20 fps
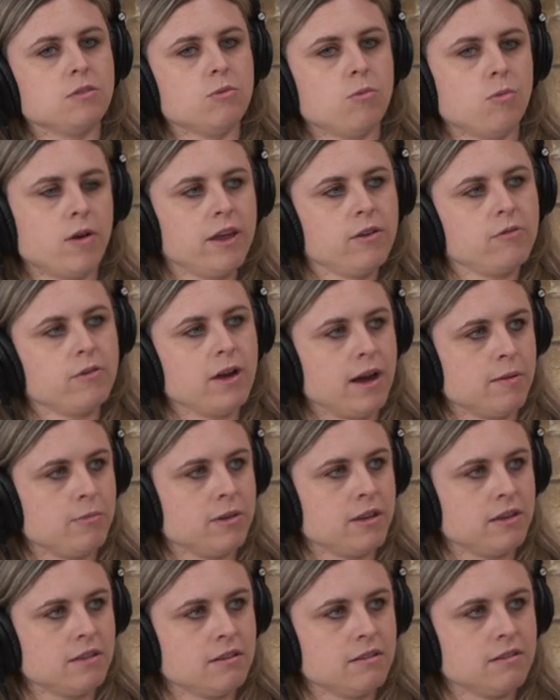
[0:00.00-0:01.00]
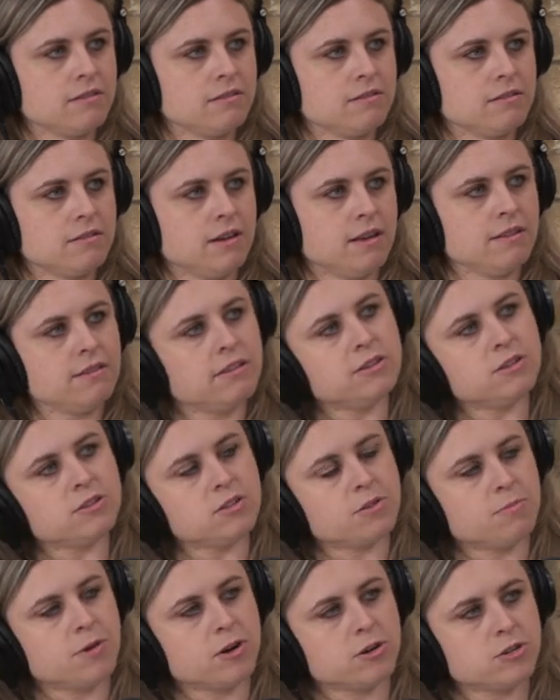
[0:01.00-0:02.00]
the White Rabbit, and then there's
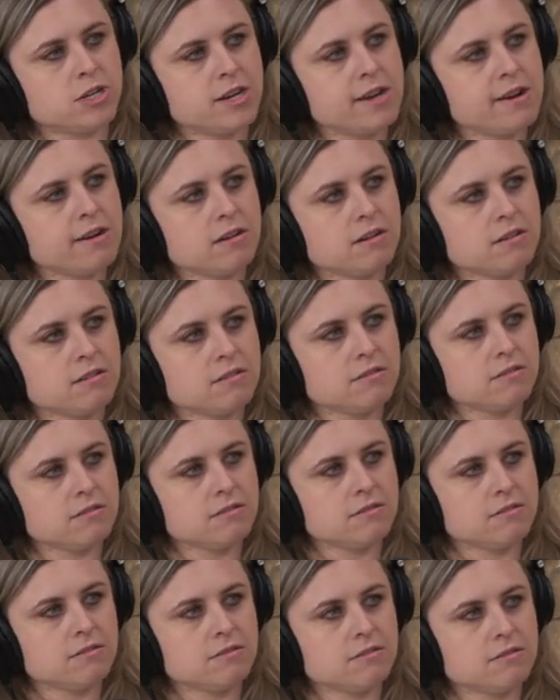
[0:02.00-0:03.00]
a March Hare. Where's the March